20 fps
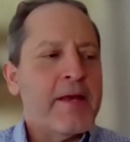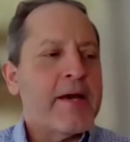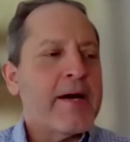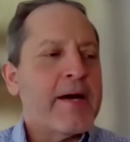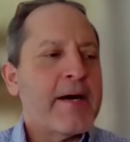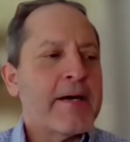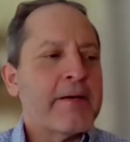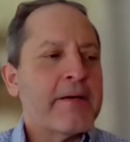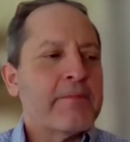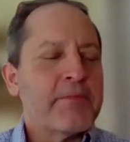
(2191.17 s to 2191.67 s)

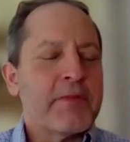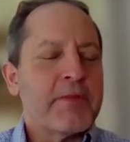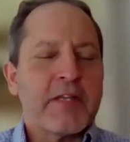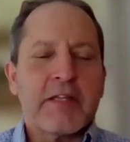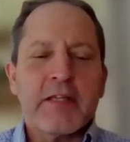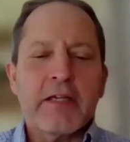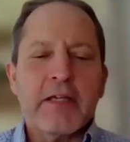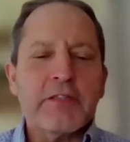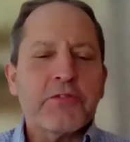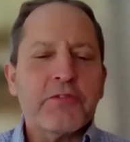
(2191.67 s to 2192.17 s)
The
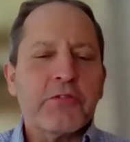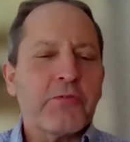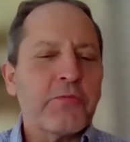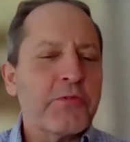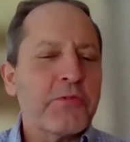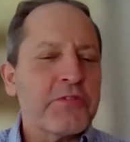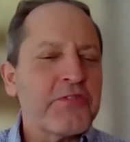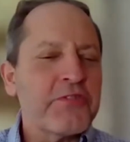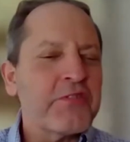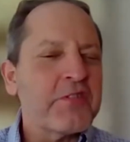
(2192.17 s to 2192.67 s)
industrial
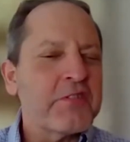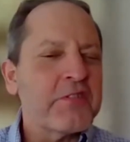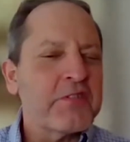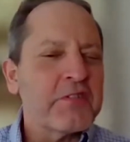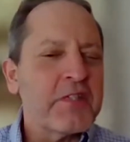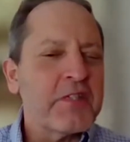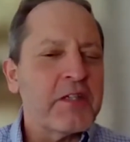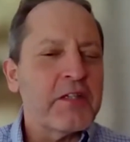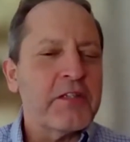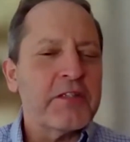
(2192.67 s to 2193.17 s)
world
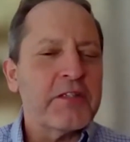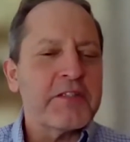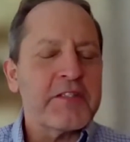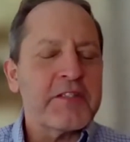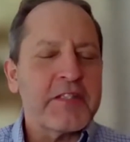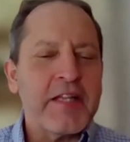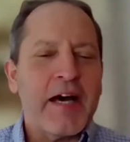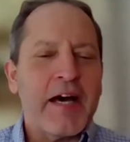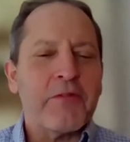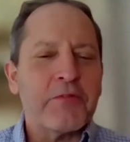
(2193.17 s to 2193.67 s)
still is
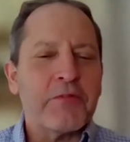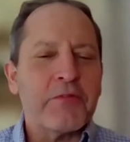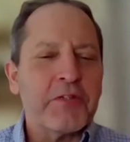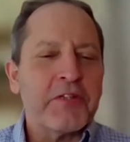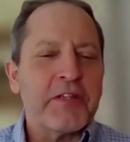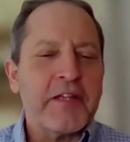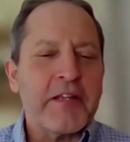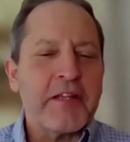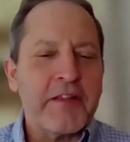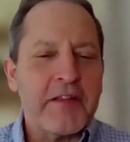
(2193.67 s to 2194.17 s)
not
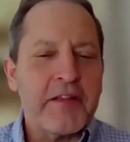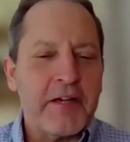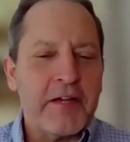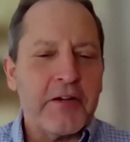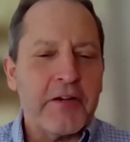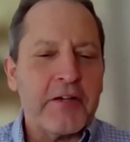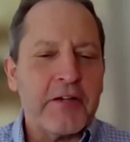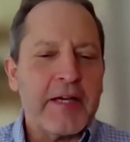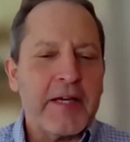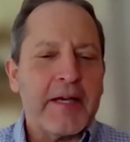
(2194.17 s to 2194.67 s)
really
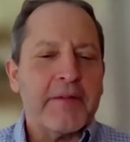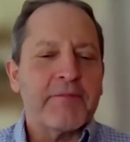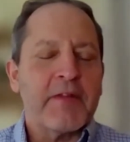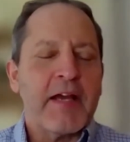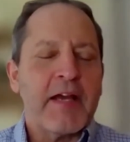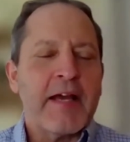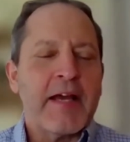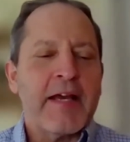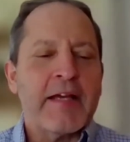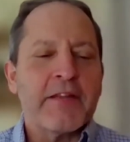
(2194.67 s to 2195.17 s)
there yet.
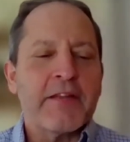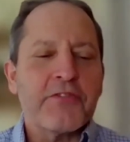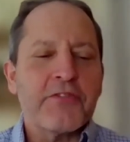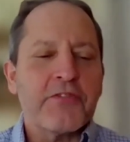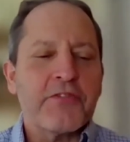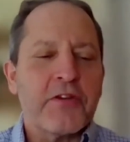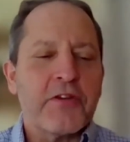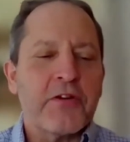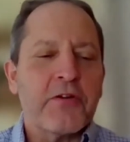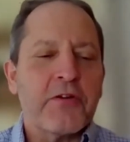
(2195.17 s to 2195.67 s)
And
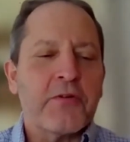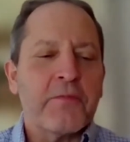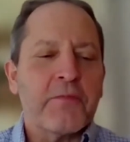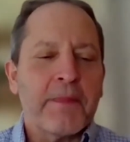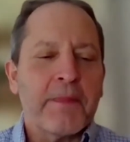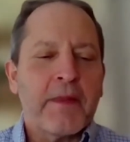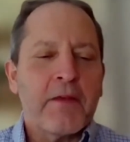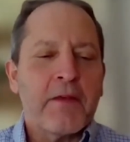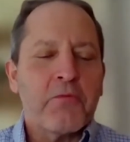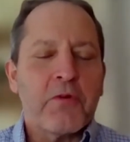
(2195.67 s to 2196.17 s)

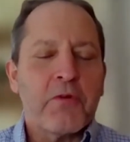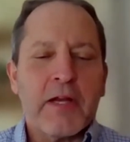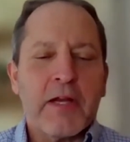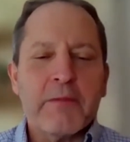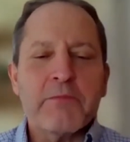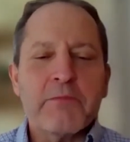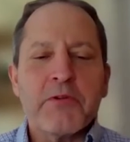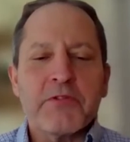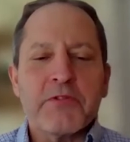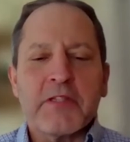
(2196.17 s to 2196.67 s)
so what
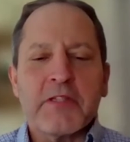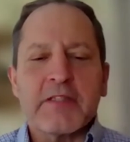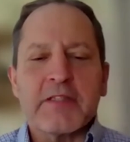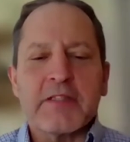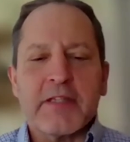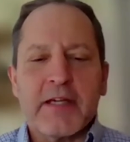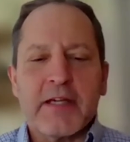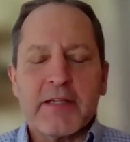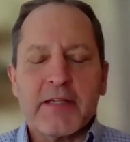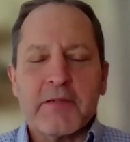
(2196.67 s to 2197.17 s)
I'm most
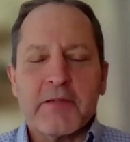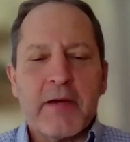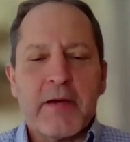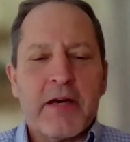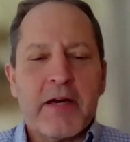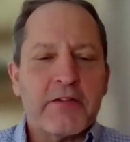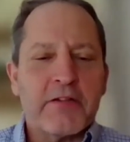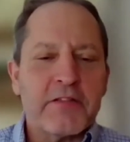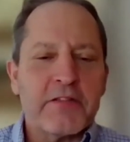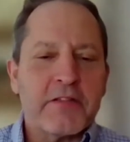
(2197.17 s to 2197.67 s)
excited
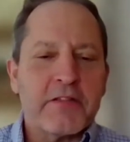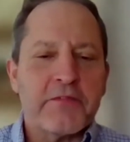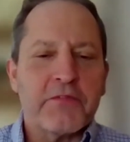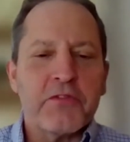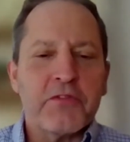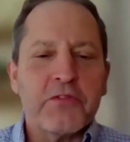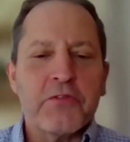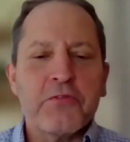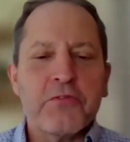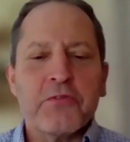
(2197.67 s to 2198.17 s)
about is if
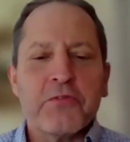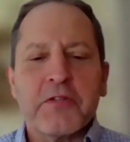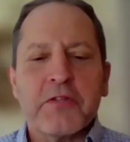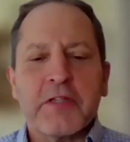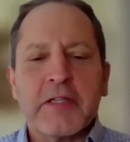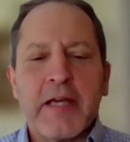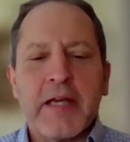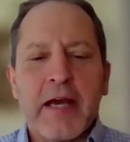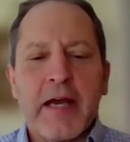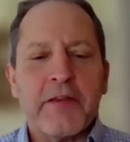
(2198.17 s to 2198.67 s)
you
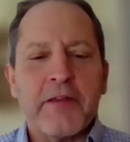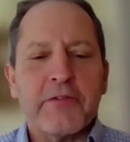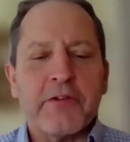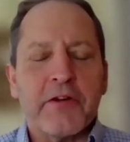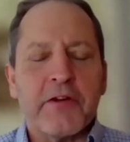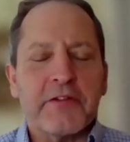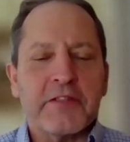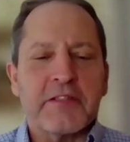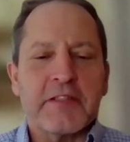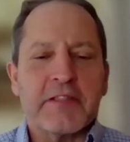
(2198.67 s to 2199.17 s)
could gather
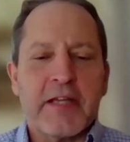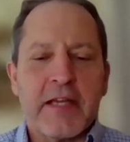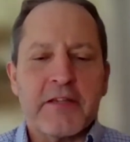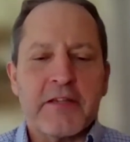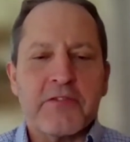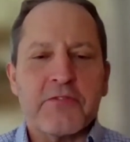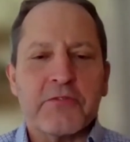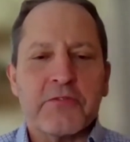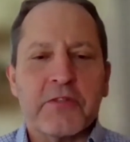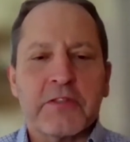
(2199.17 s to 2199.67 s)
all these data
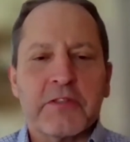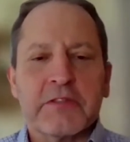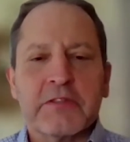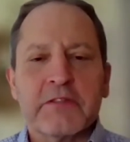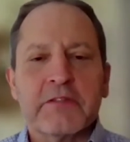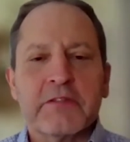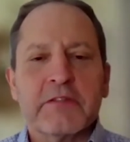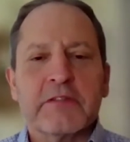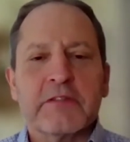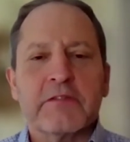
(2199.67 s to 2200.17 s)

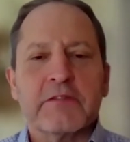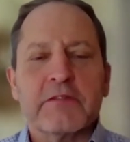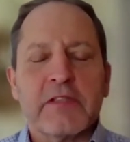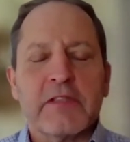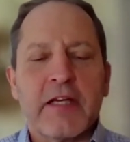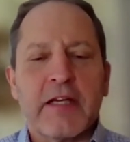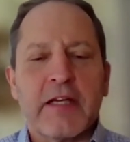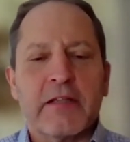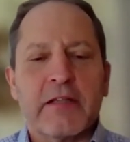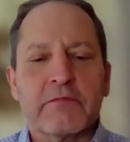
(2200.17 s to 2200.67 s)
sources
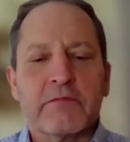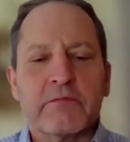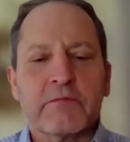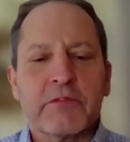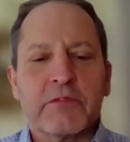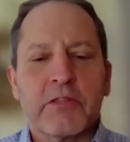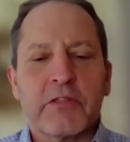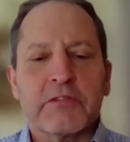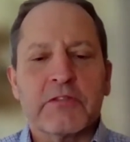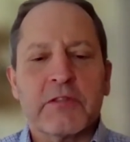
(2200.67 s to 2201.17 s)
and
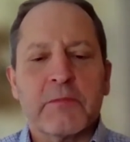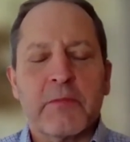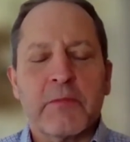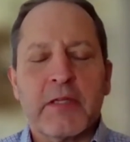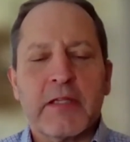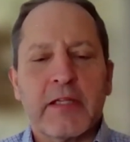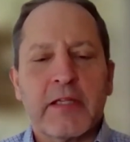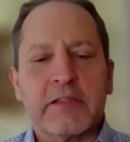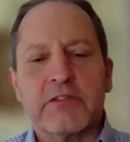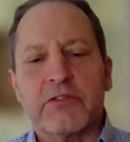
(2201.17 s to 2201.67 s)

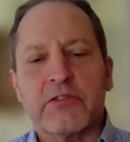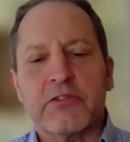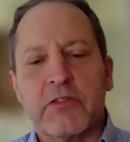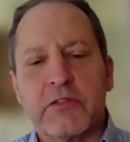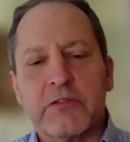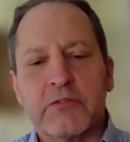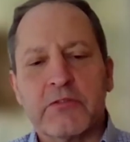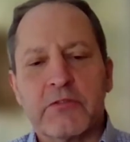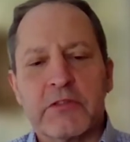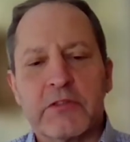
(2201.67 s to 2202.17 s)
somebody like
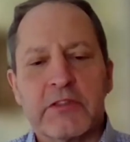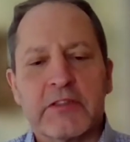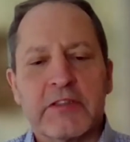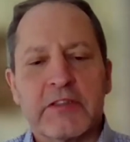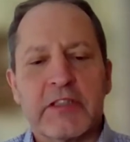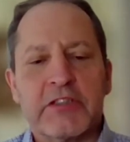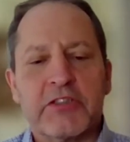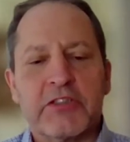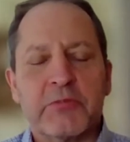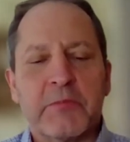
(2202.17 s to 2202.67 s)
Shawn's
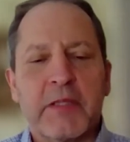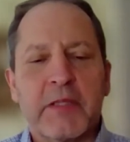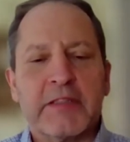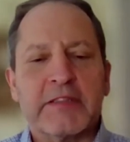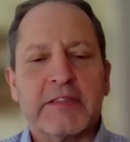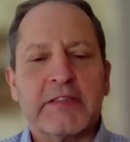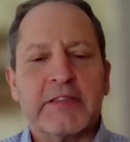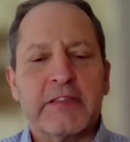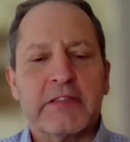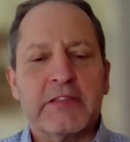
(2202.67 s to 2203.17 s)
organization
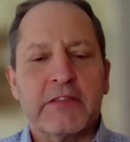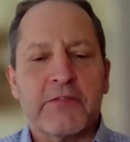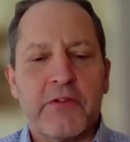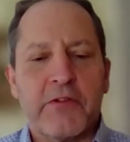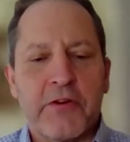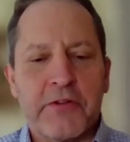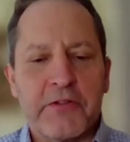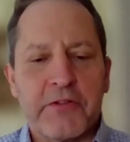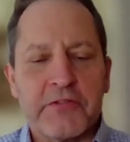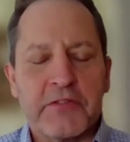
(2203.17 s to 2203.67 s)
makes sense of
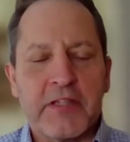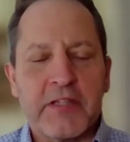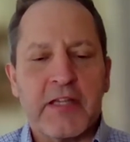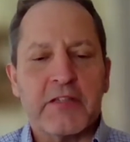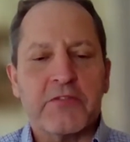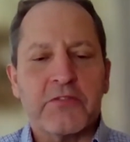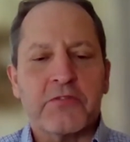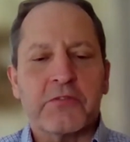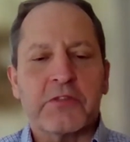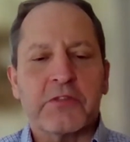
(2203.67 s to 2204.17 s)
all those
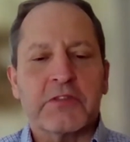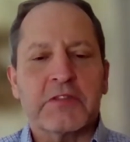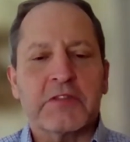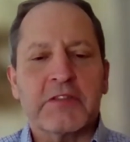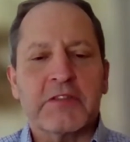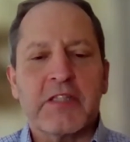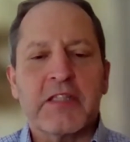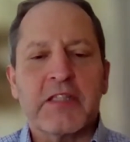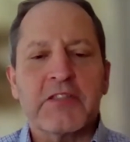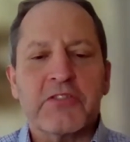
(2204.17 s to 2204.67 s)
data sources
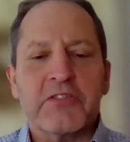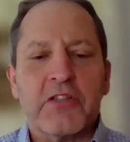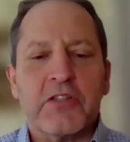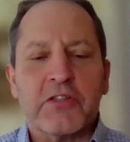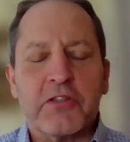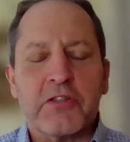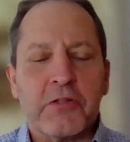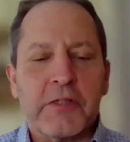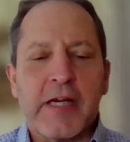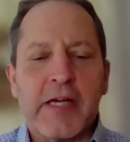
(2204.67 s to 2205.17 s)
and then start
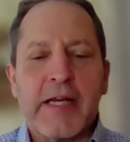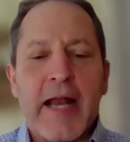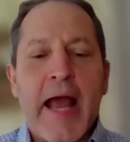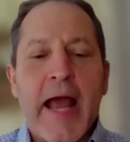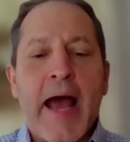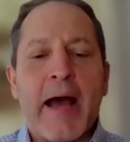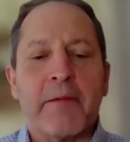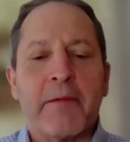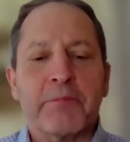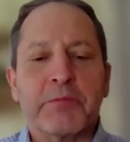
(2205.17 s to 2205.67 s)
to create
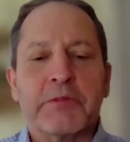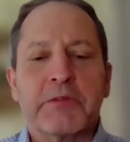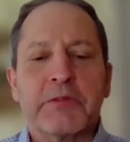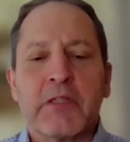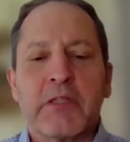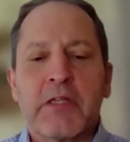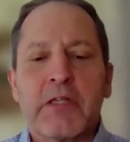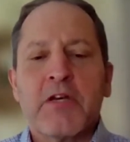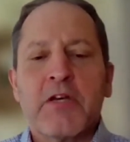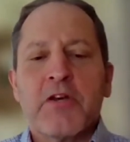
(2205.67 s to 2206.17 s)
apps
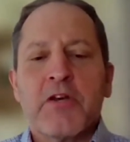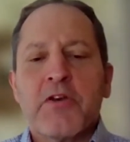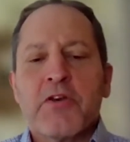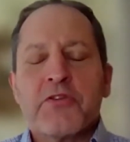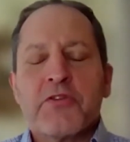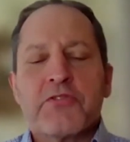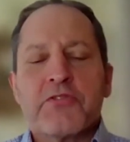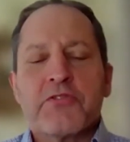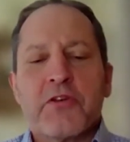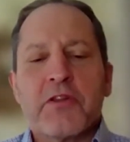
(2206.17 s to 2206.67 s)

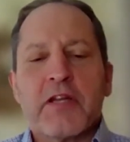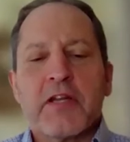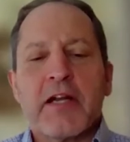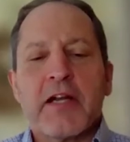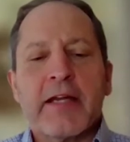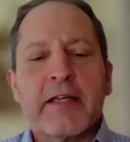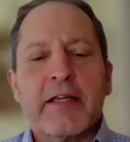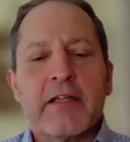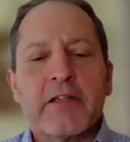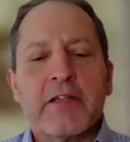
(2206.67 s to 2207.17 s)
so that
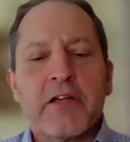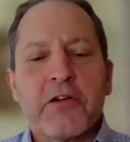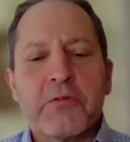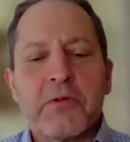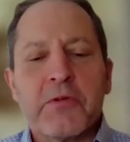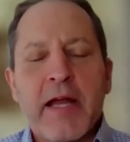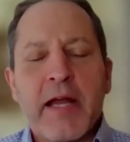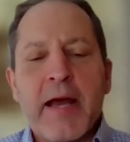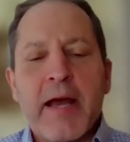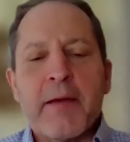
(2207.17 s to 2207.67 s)
I could go to
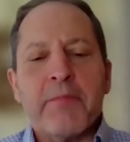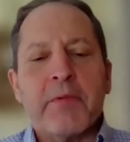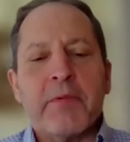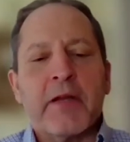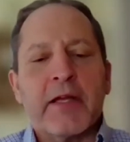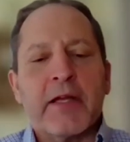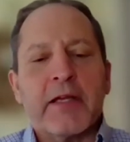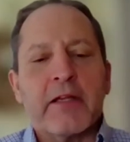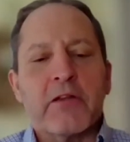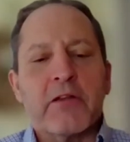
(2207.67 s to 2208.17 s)
an app and
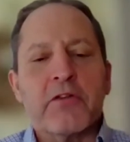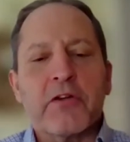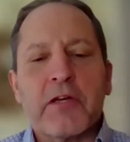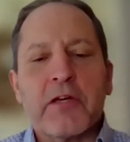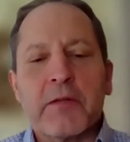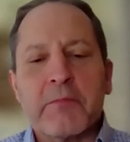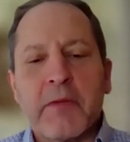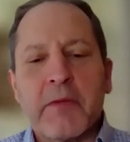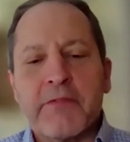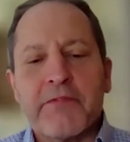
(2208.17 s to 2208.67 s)
I could look
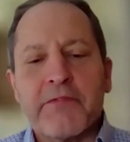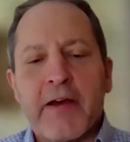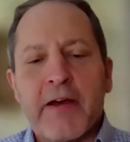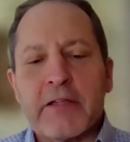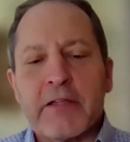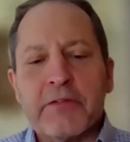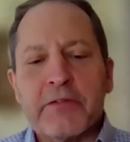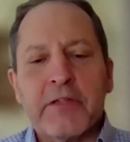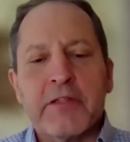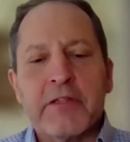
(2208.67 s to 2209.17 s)
at my
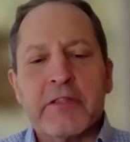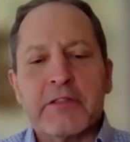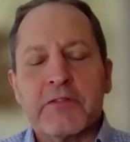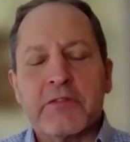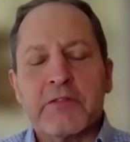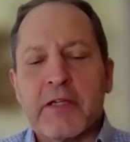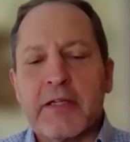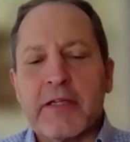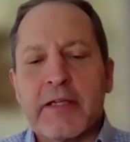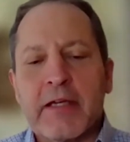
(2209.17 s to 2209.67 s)
factory that's
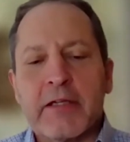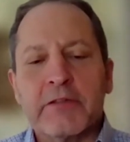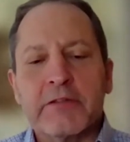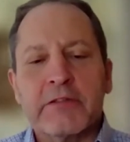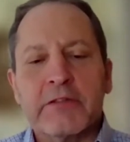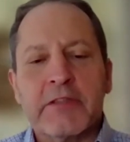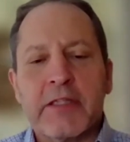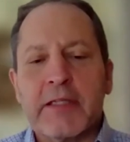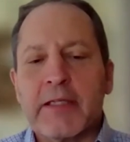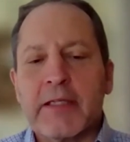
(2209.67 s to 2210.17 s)
right now
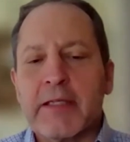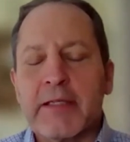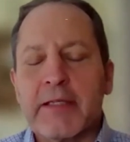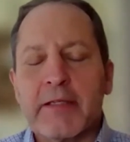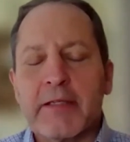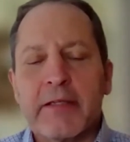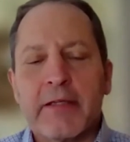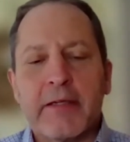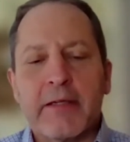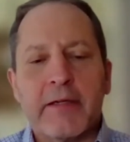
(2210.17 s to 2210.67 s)
sitting in